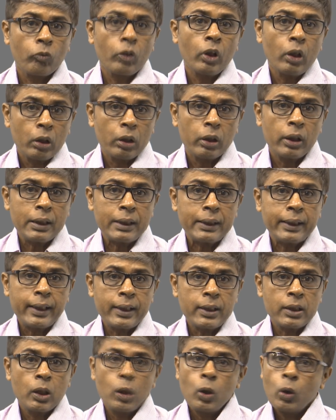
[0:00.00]
These
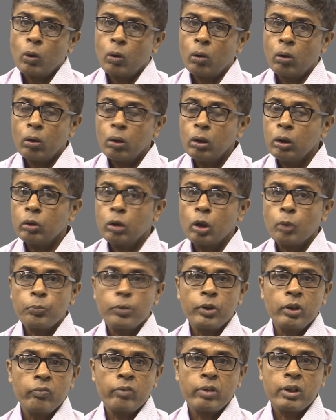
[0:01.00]
days, all top
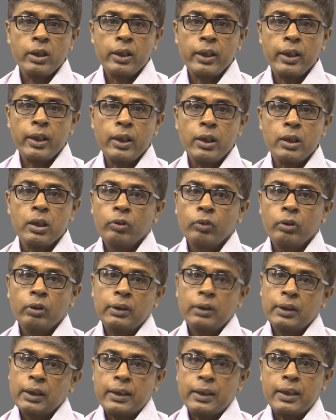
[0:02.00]
universities
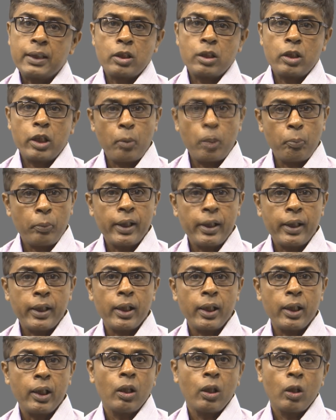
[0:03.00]
such as
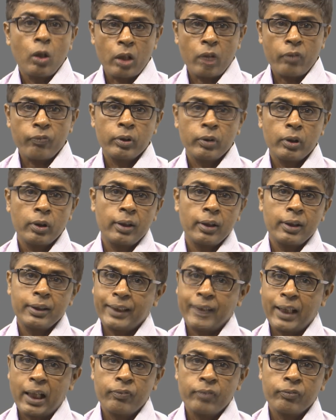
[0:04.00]
MIT, Harvard,
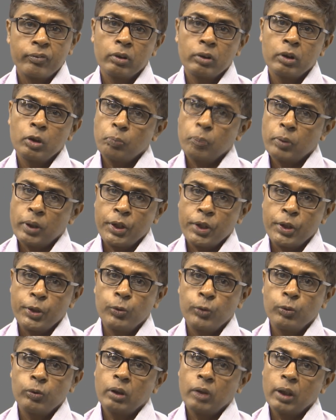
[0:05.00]
Stanford,
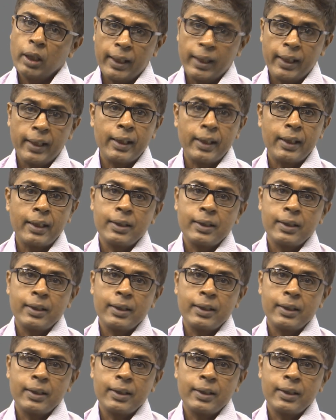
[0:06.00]
Purdue, IITs,